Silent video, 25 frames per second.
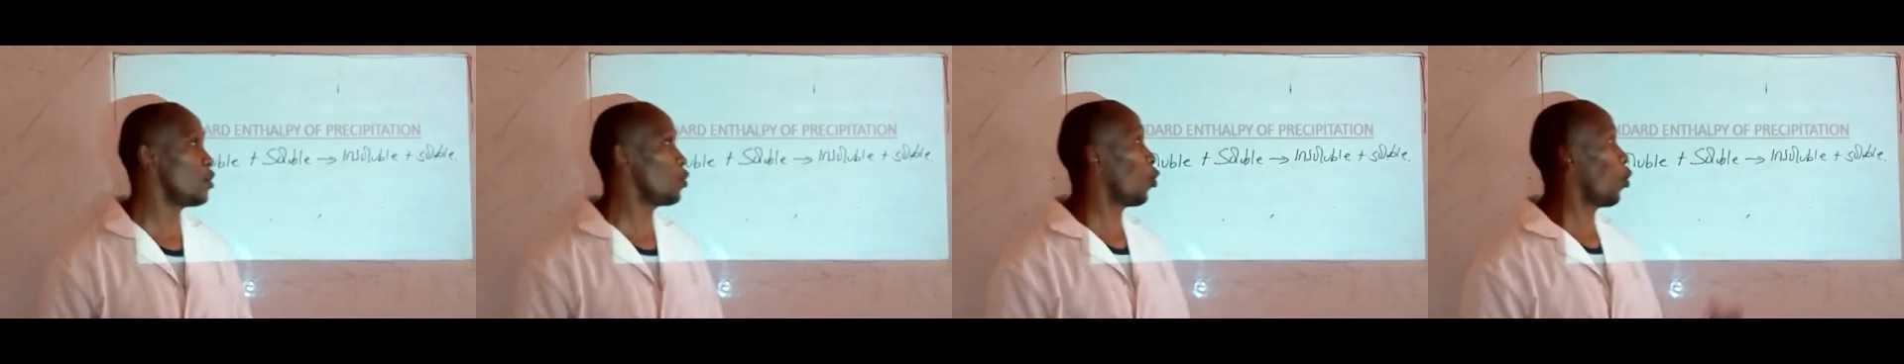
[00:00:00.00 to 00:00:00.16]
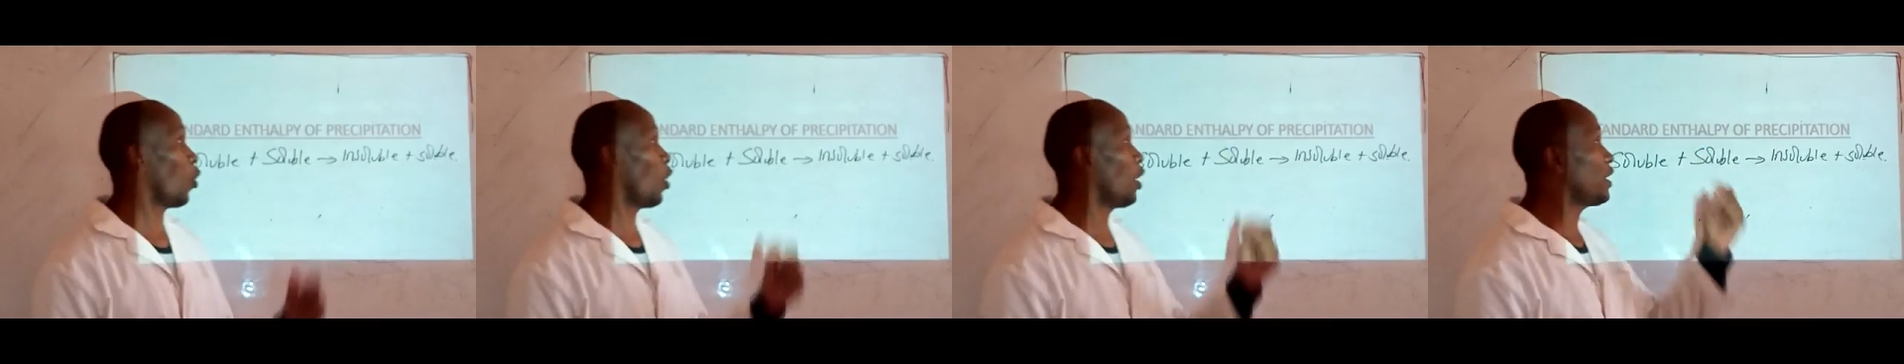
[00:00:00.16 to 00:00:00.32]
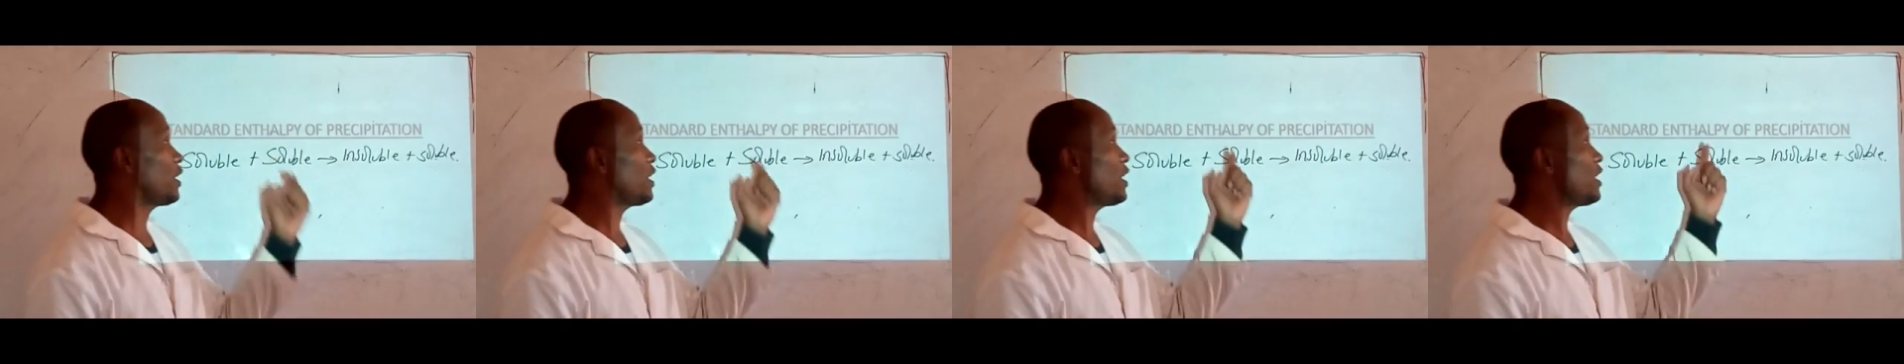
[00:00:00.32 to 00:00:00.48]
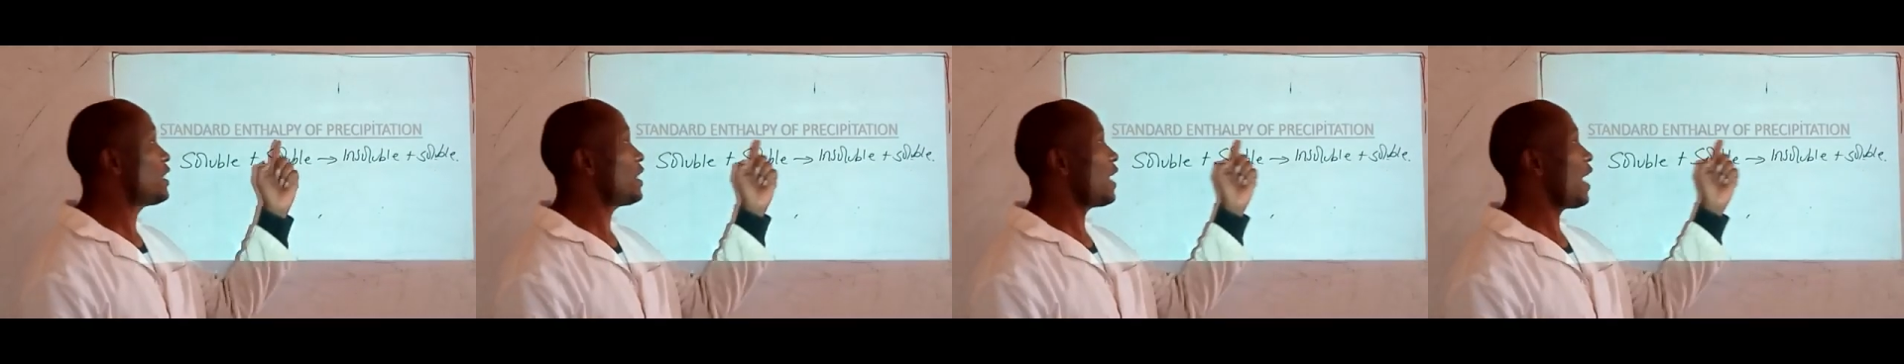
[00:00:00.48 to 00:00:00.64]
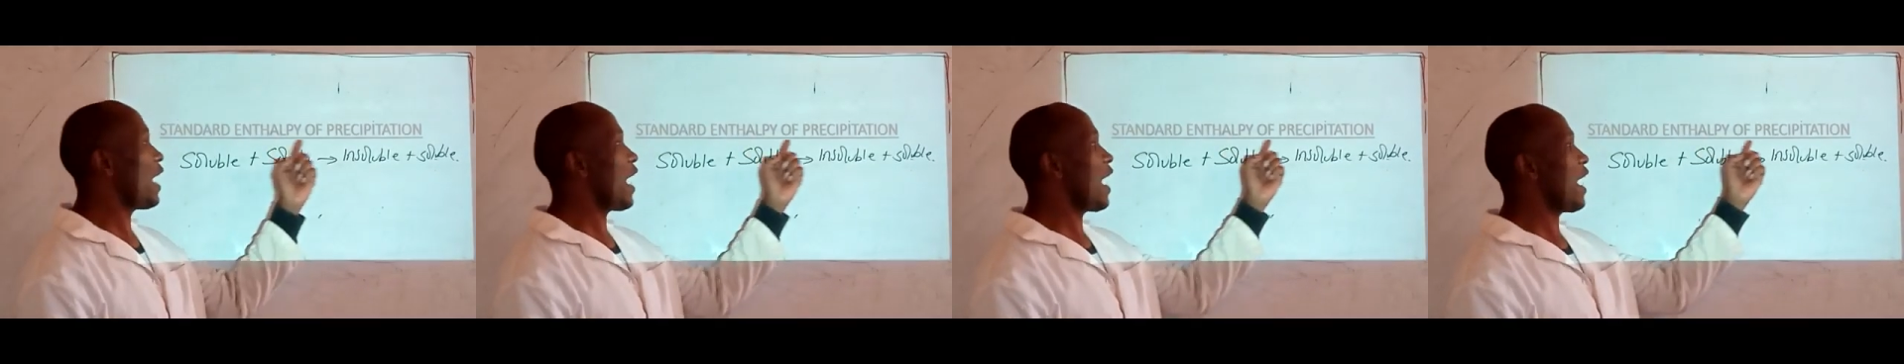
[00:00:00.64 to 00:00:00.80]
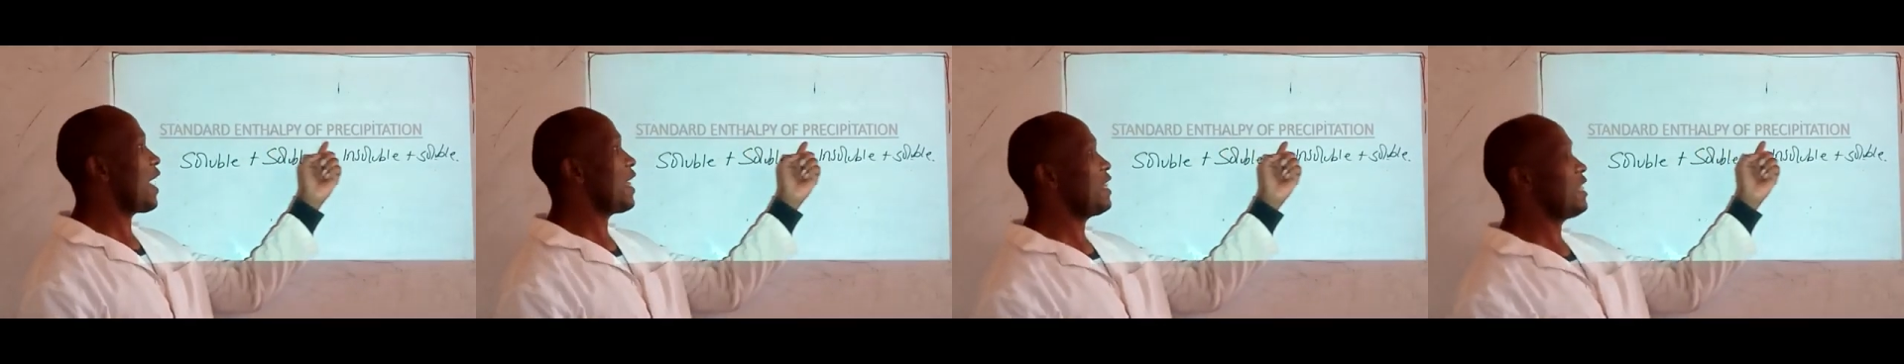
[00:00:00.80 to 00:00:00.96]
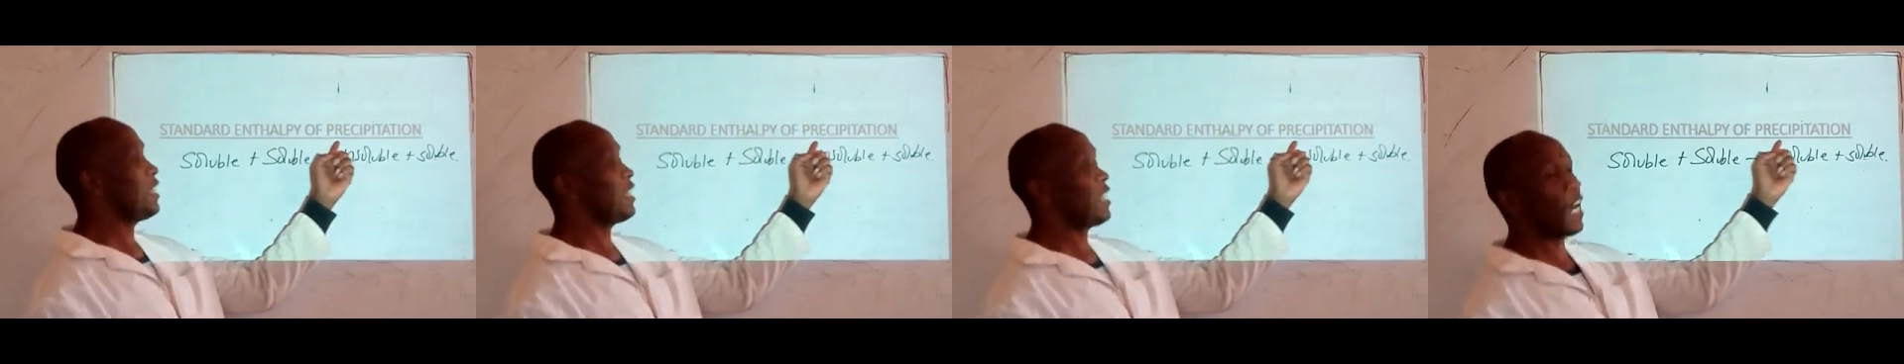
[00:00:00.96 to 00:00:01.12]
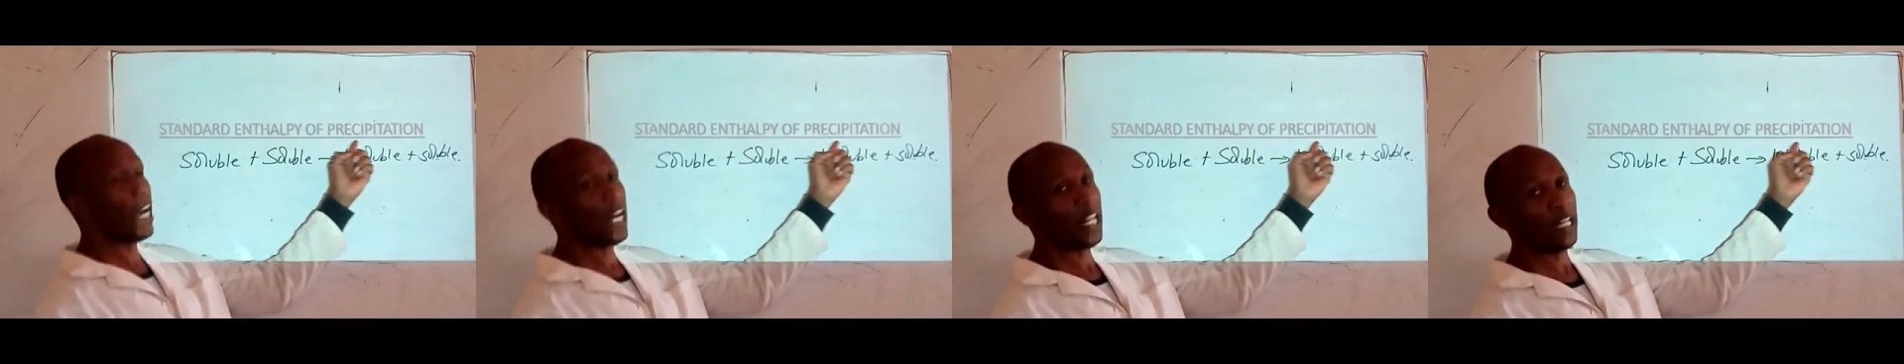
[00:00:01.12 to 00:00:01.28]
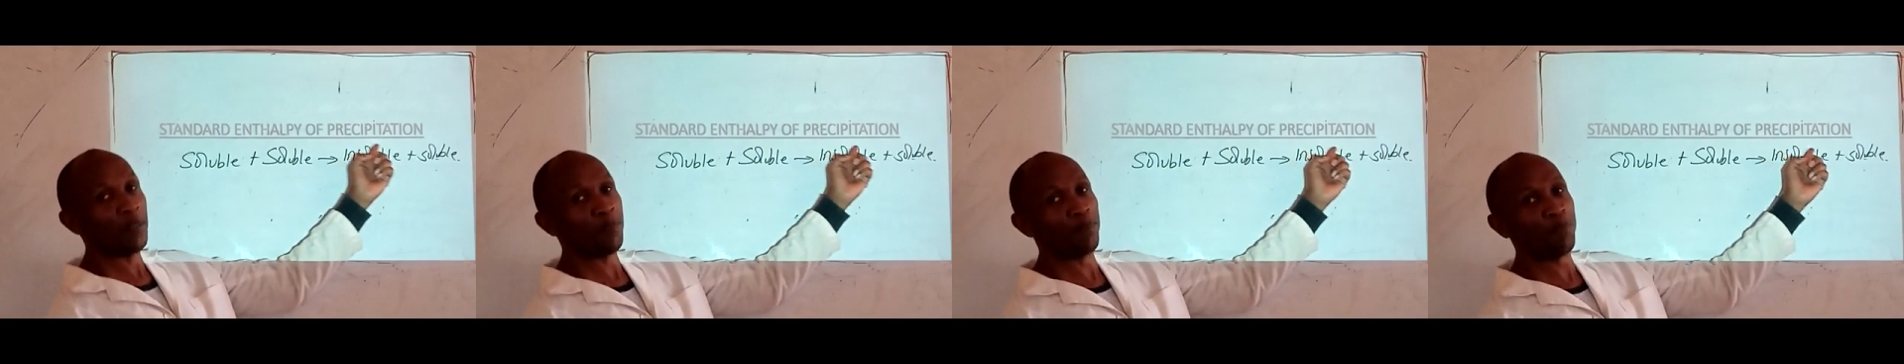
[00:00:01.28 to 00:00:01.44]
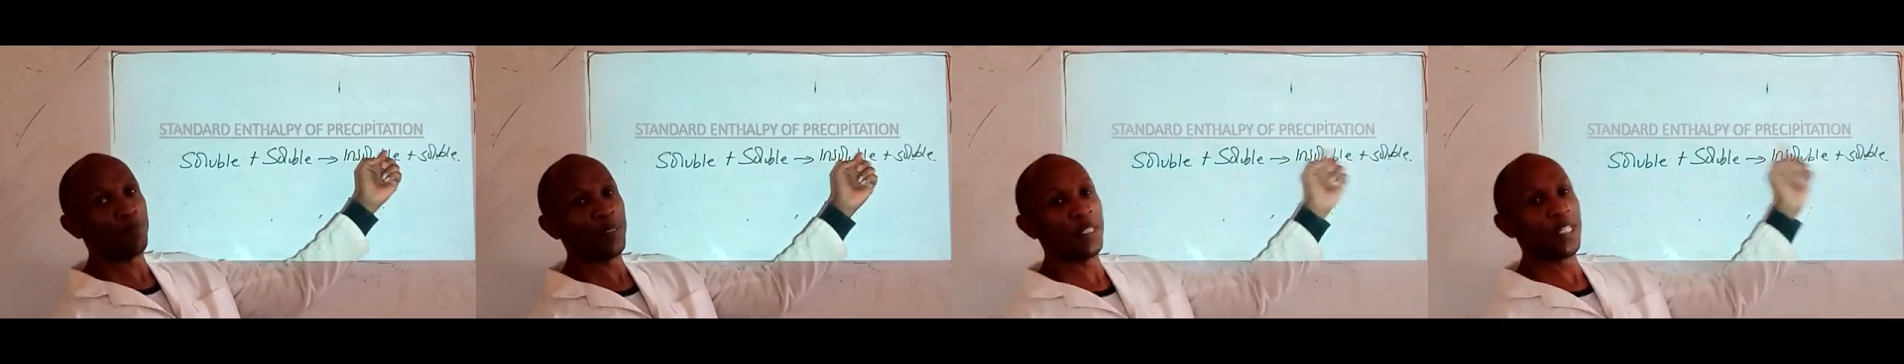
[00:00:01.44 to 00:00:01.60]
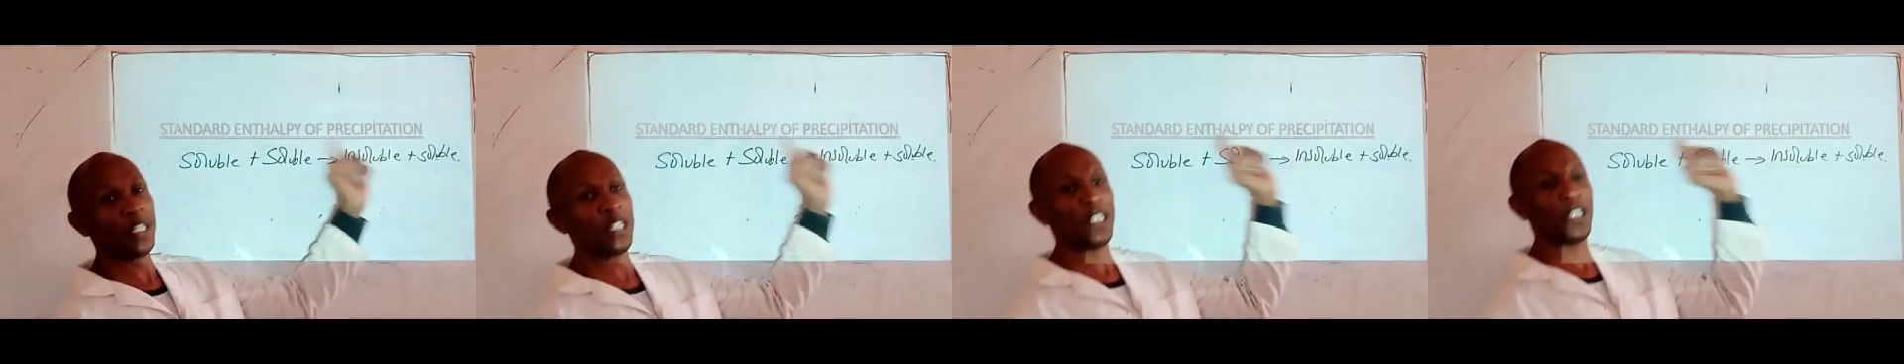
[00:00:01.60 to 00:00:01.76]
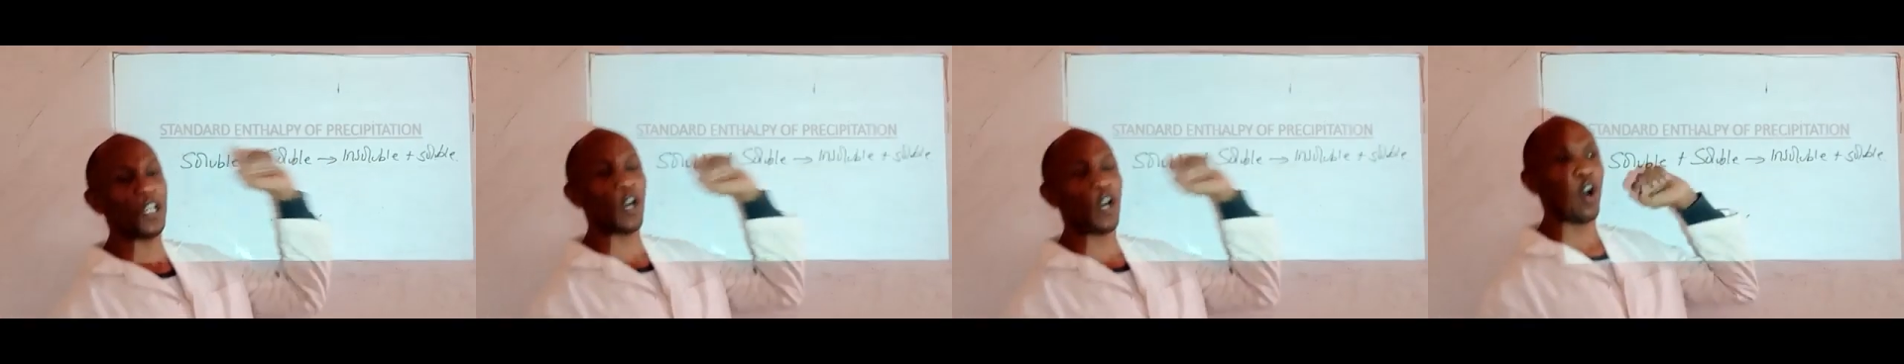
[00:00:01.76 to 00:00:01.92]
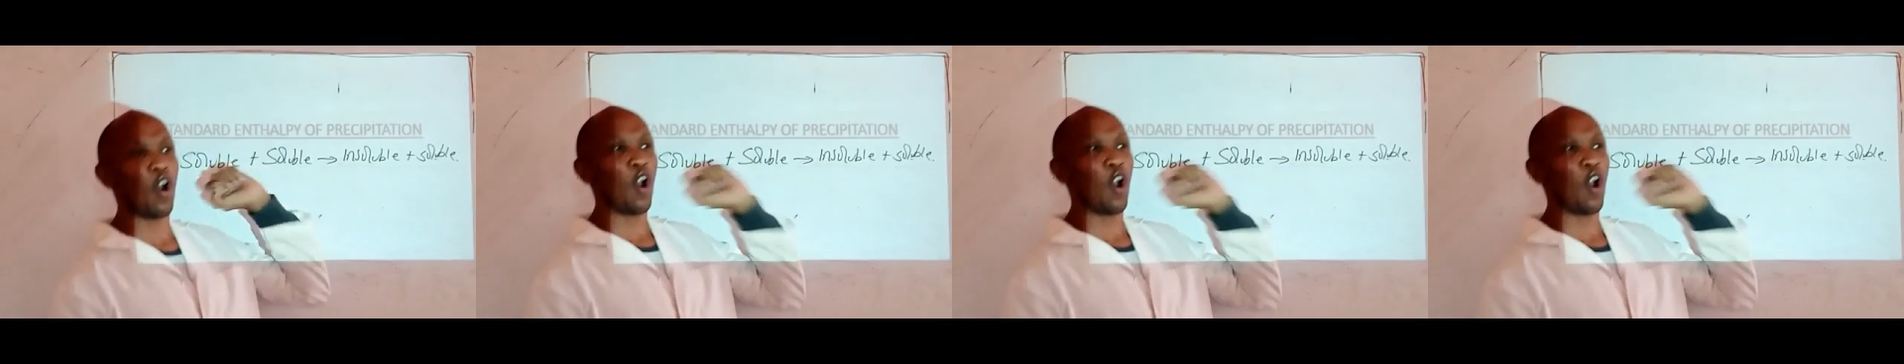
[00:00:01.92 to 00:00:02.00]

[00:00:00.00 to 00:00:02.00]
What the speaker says: what is enthalpy